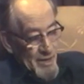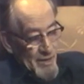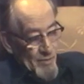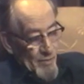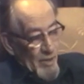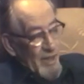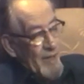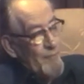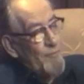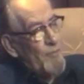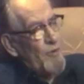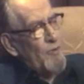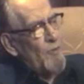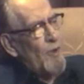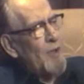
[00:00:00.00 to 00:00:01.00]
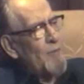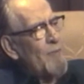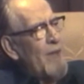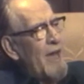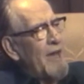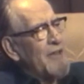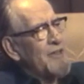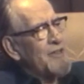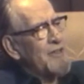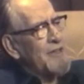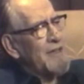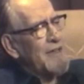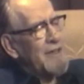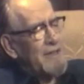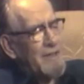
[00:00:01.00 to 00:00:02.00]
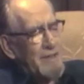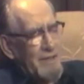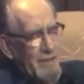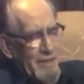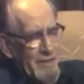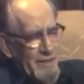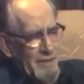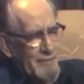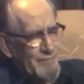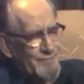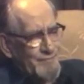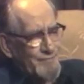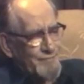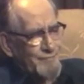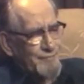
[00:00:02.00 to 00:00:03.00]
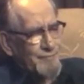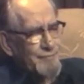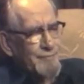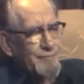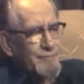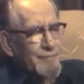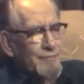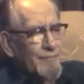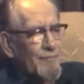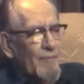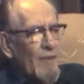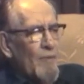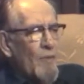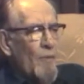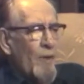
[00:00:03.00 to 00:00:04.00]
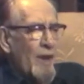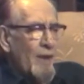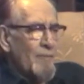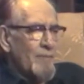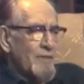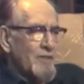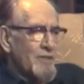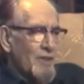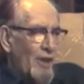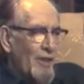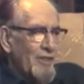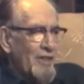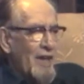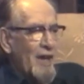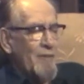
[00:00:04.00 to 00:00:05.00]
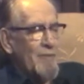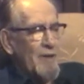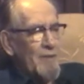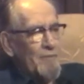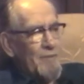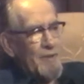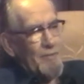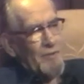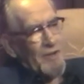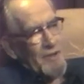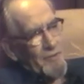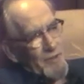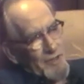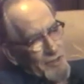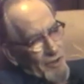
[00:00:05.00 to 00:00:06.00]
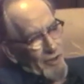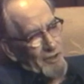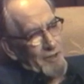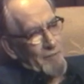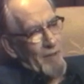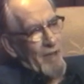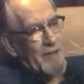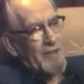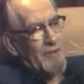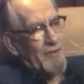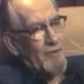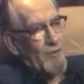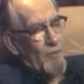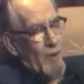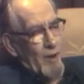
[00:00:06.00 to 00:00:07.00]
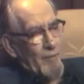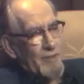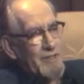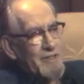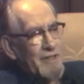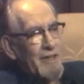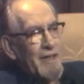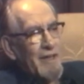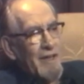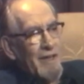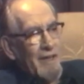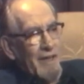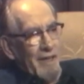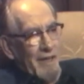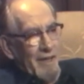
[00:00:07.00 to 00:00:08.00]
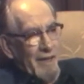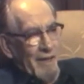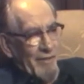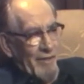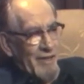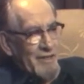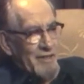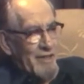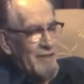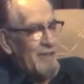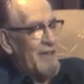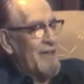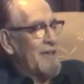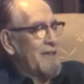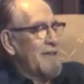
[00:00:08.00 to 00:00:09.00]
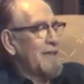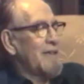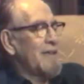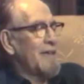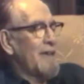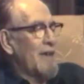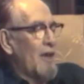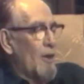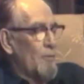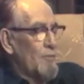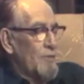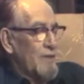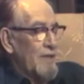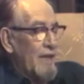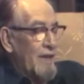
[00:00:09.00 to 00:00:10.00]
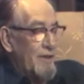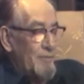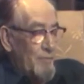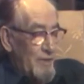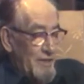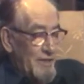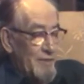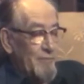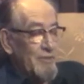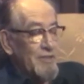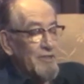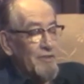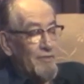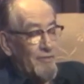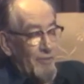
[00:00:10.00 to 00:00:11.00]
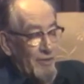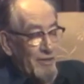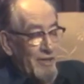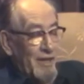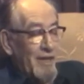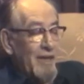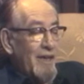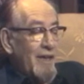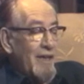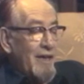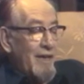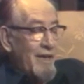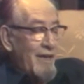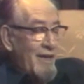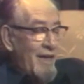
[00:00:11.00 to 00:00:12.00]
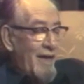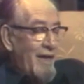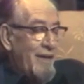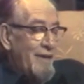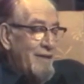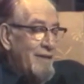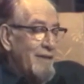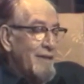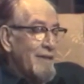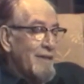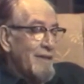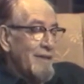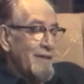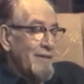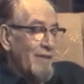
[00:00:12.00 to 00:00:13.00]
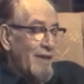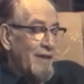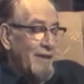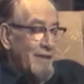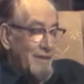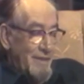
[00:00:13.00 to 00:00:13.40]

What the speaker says: Well, that pretty well matched. We went up and saw the IBM people, and we talked about the requirements, and they said they could help and they could meet them and so forth. And they